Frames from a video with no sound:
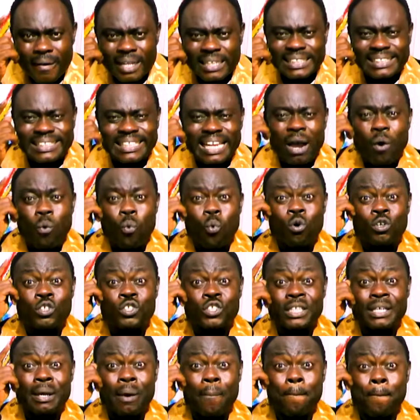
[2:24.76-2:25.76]
That
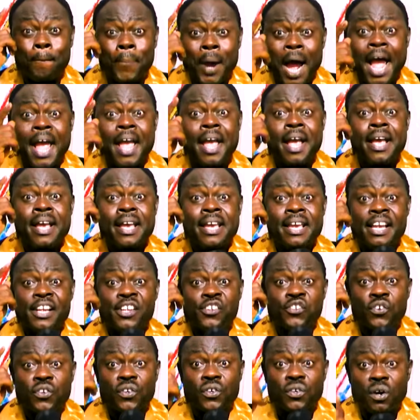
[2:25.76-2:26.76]
was by
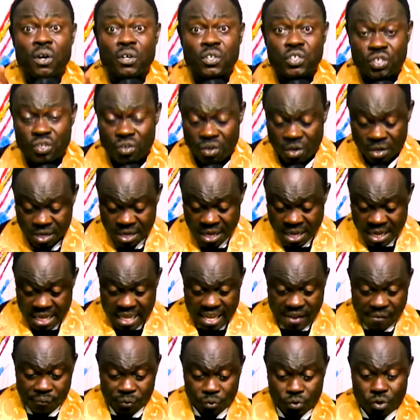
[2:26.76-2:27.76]
instruction.
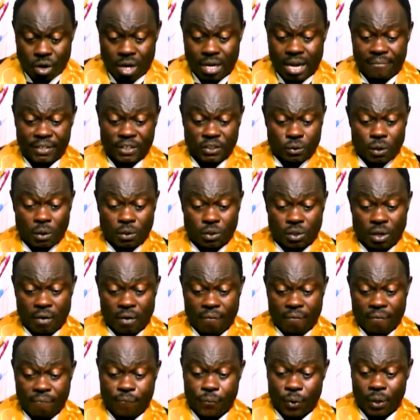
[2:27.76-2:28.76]
If you don't have
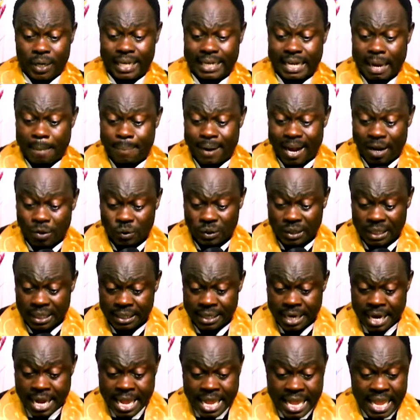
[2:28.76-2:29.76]
instruction, forget about
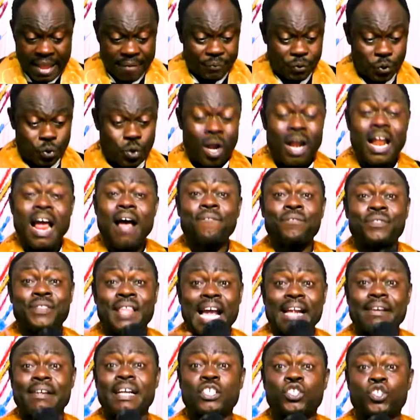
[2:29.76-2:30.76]
it. If you don't have
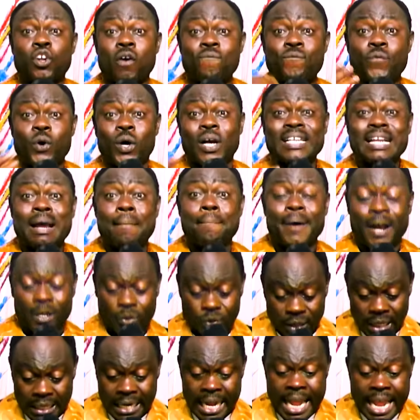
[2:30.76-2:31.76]
direction, forget
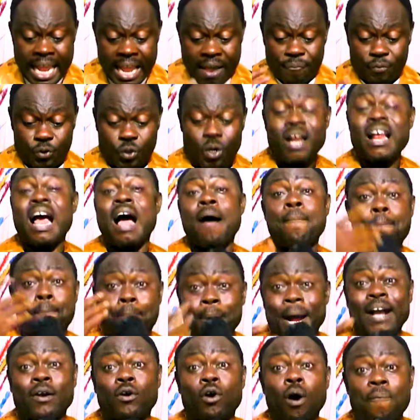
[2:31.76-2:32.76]
about it. If you don't have
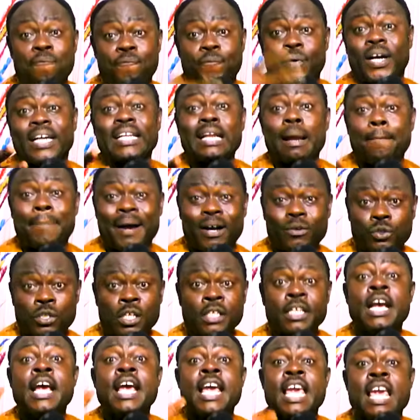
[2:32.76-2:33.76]
backup, forget about
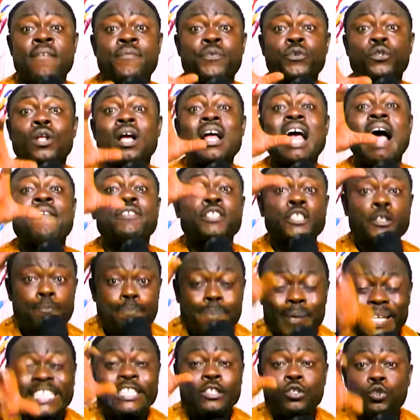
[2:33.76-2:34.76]
it. If you don't have
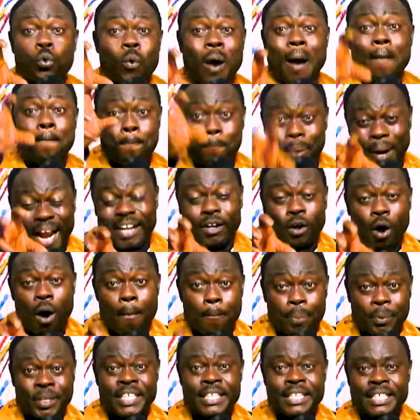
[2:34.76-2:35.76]
spiritual
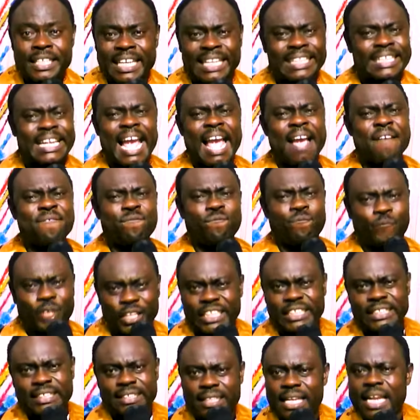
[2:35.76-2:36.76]
backup in
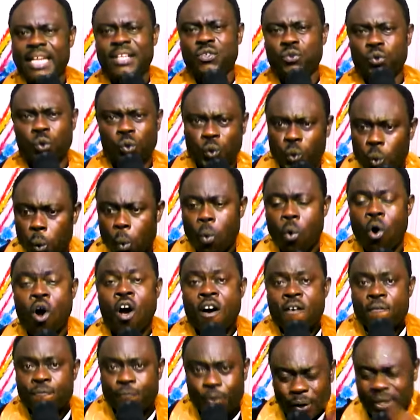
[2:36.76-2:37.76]
everything you do,
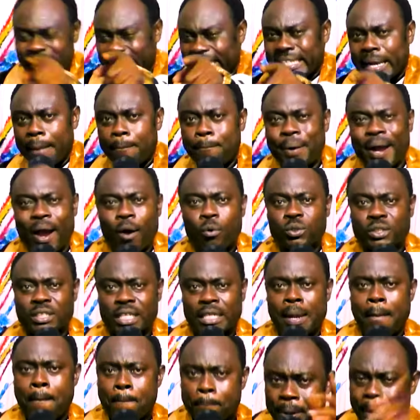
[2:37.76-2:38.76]
forget about
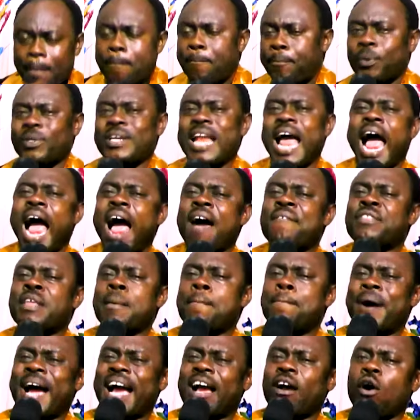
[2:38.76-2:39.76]
it. People that have the
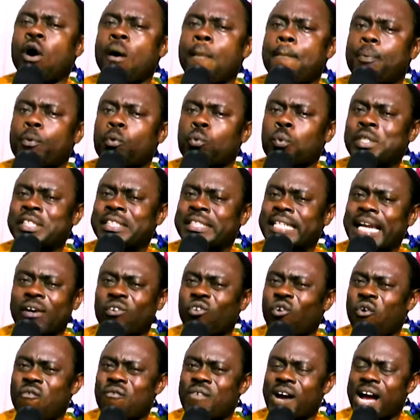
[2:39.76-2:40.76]
backup will take
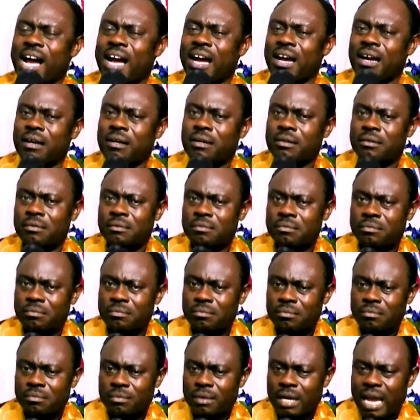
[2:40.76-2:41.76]
over.
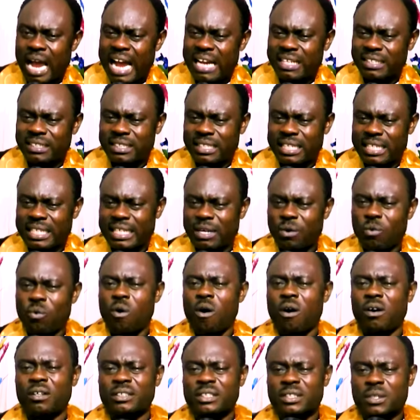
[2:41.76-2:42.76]
As in the
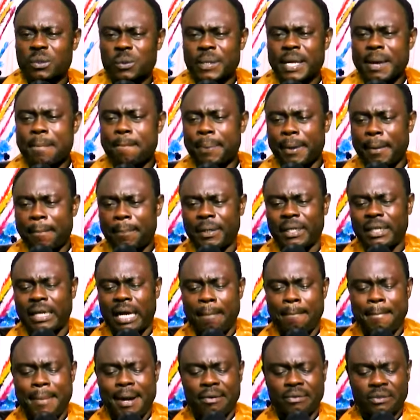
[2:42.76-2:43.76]
world today, people
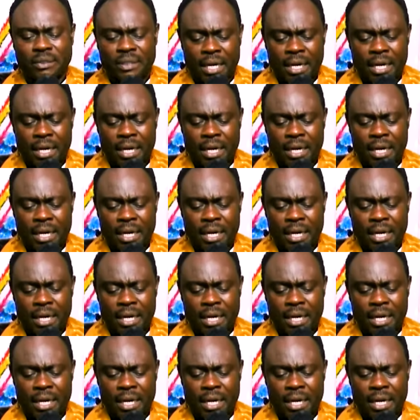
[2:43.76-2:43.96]
come out.